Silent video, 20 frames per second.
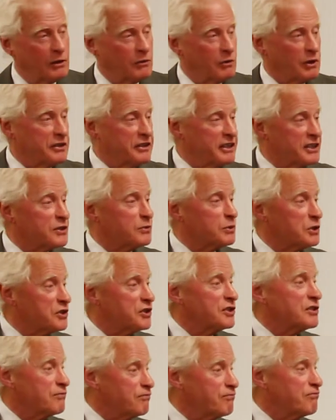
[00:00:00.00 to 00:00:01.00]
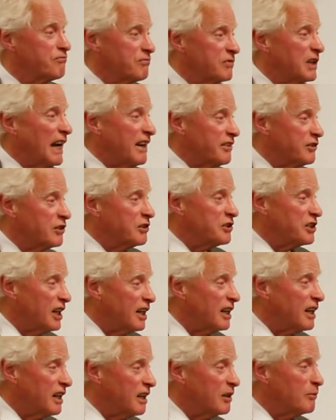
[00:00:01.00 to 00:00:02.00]
Well, this was at the
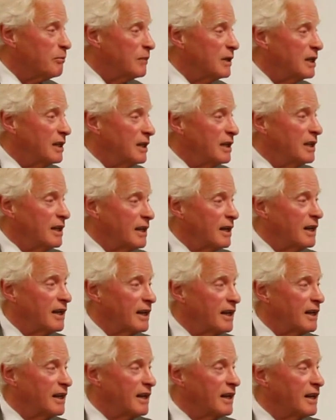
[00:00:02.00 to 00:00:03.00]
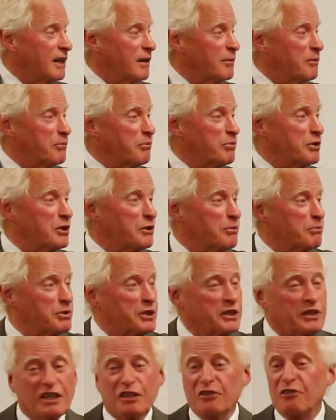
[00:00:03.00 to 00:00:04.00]
time uh, uh, pretty,
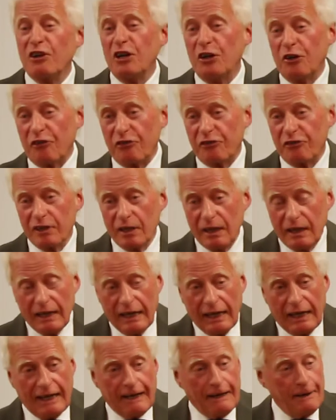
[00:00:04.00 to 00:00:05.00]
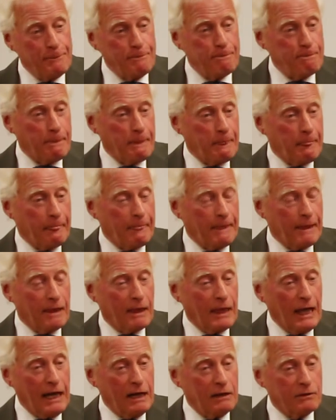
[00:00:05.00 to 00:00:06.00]
pretty, advanced. Um,
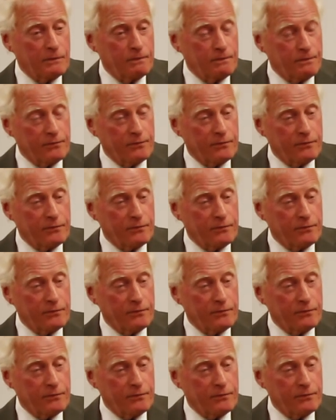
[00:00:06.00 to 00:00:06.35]
now,